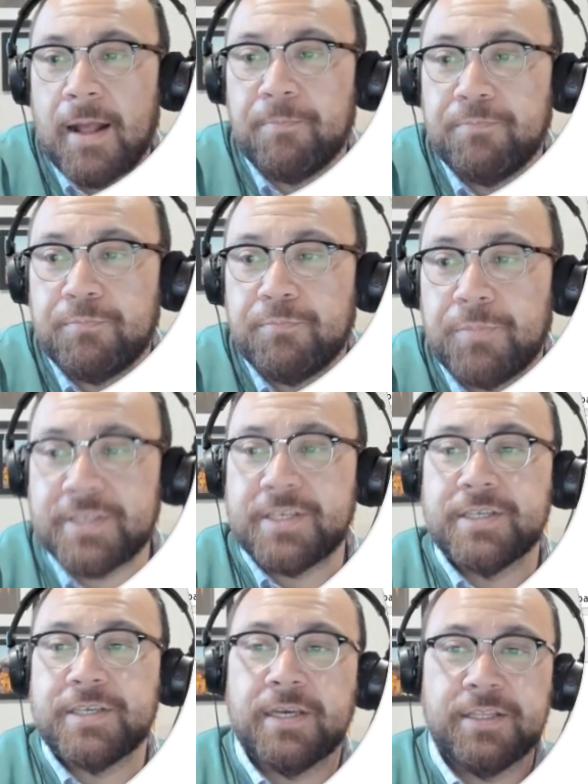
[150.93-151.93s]
But this
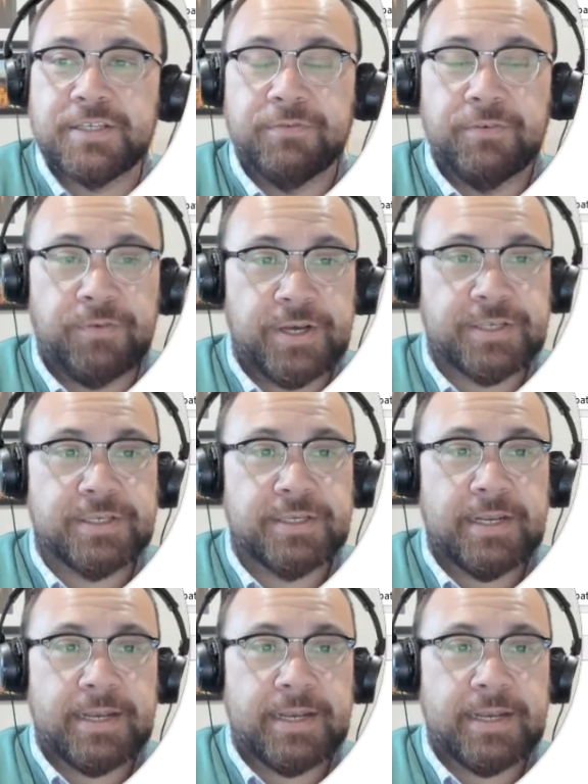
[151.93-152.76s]
is a list of advisors.